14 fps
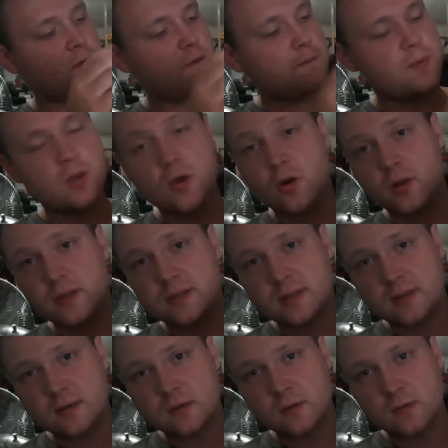purely
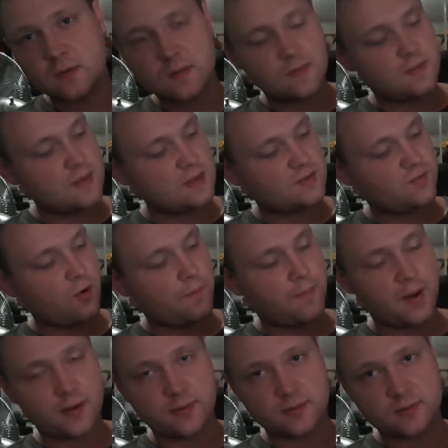to these 4
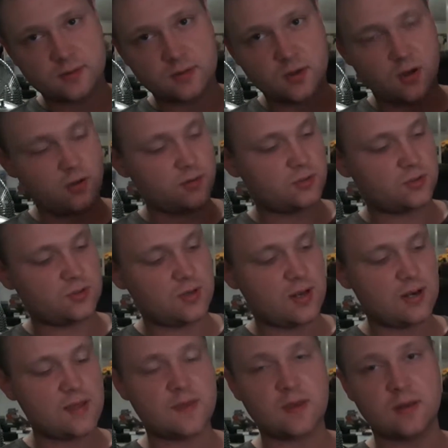buttons. Not
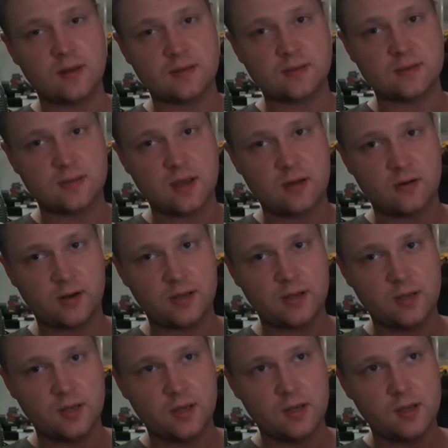anything necessarily
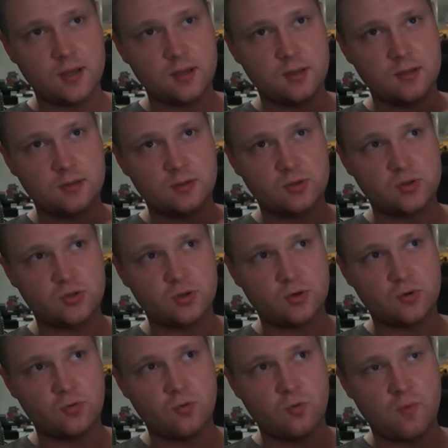to
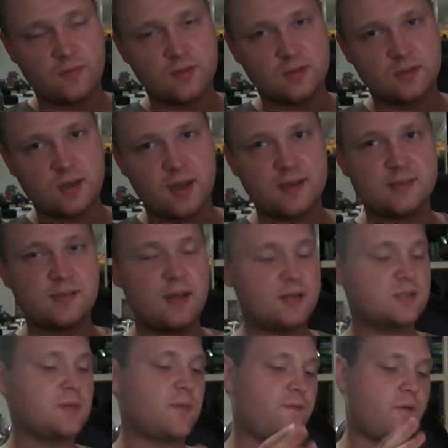do with the size. And
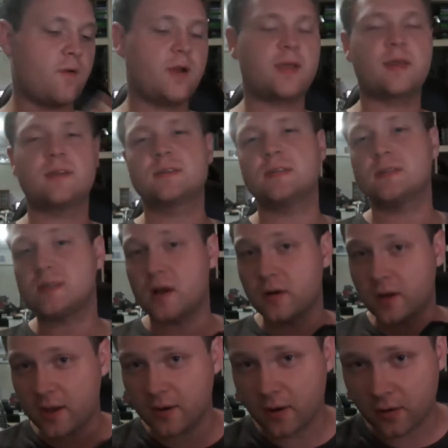actually, before I get into this, I'll
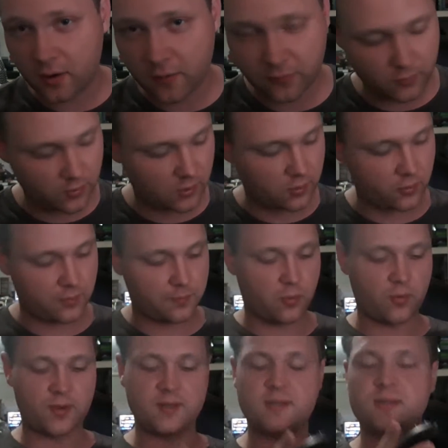go through the good
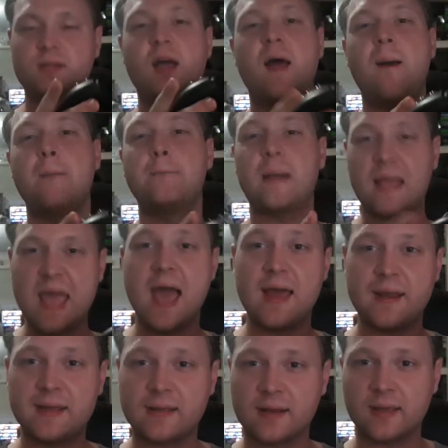points
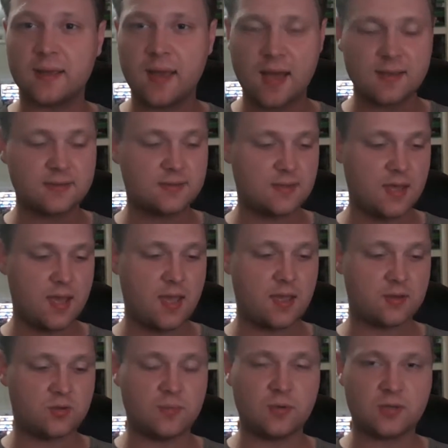mechanically as they
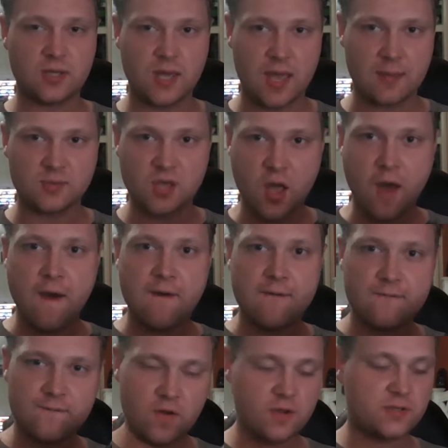attribute to games.
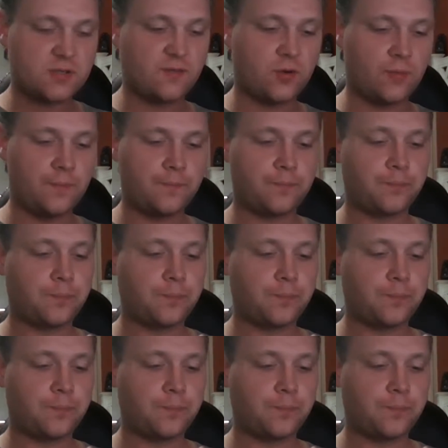First of all,